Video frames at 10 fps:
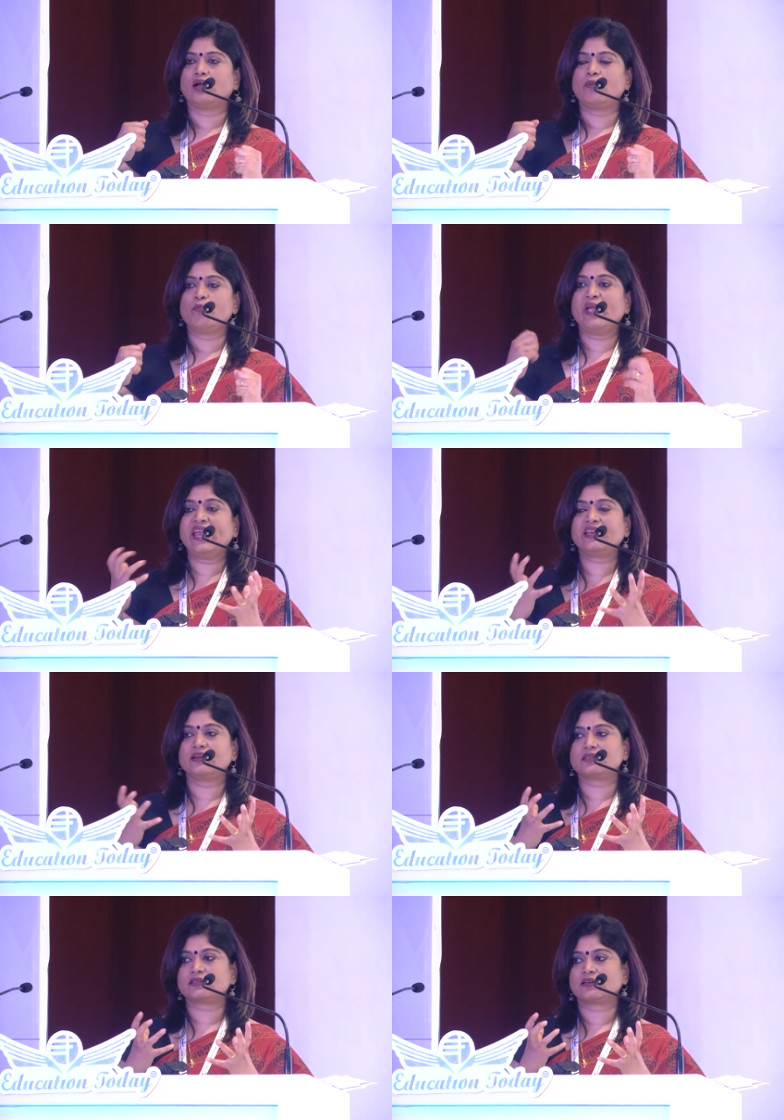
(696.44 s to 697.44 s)
made
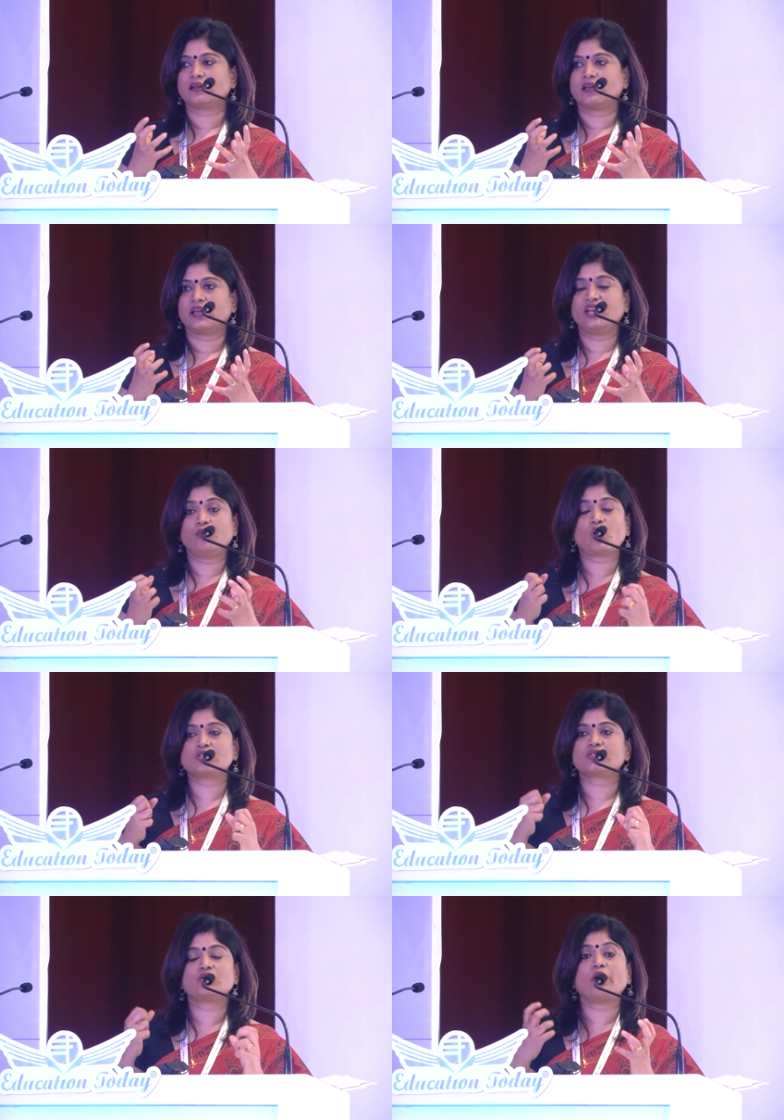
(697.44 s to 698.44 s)
it. It
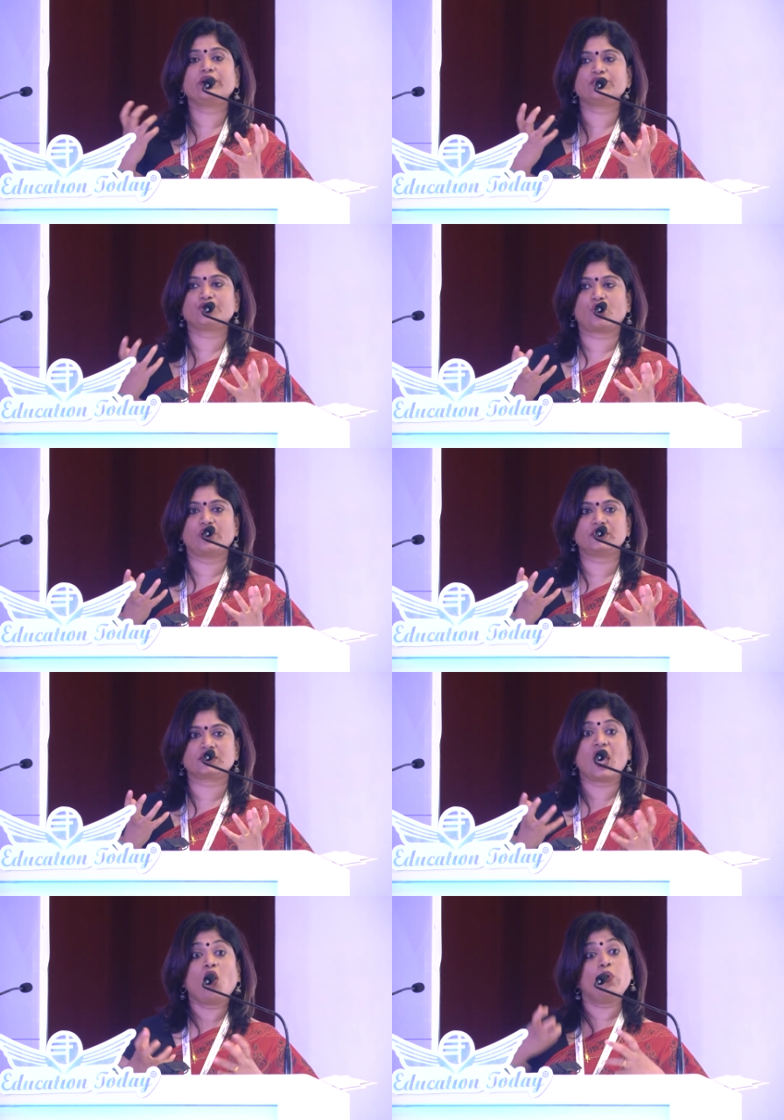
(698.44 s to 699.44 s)
was not a choice.
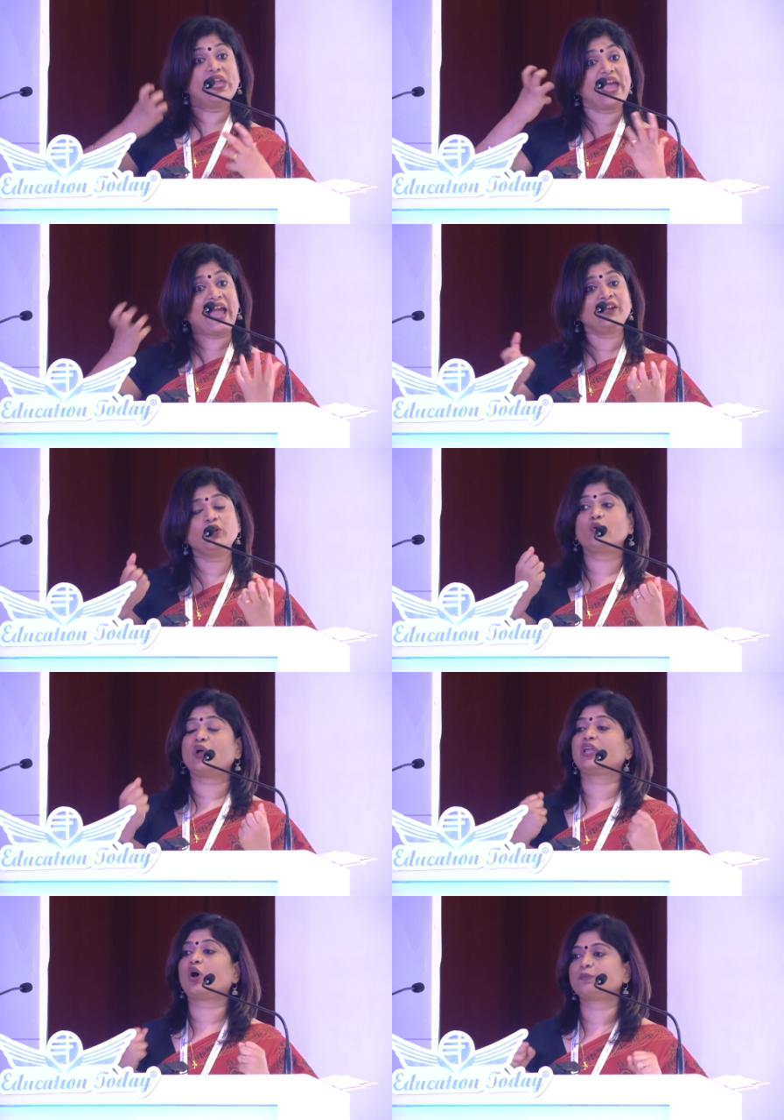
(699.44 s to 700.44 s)
We had to
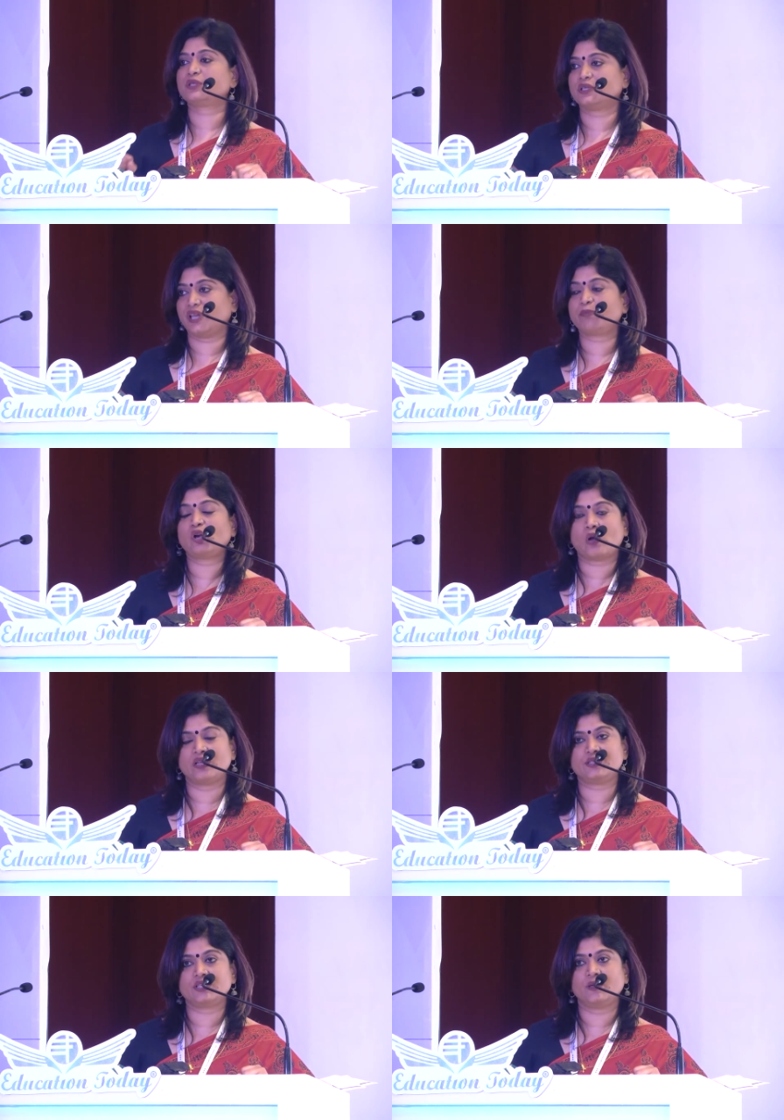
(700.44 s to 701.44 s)
adopt
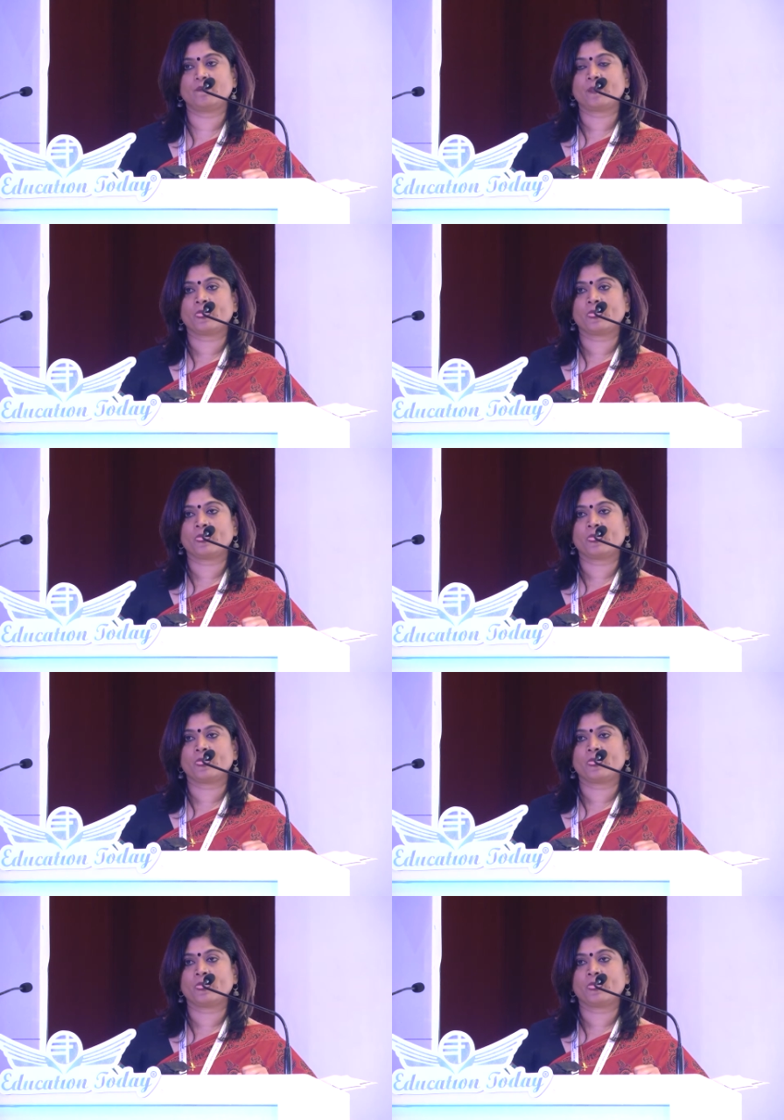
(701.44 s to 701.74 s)
technology.